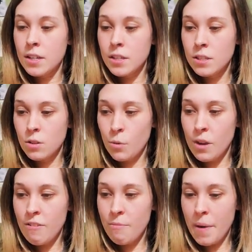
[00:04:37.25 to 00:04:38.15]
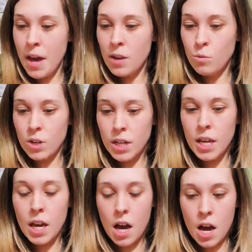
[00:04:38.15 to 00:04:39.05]
So we've been
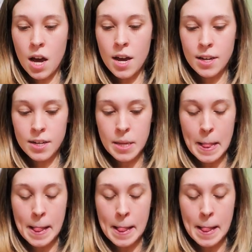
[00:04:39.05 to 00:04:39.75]
working on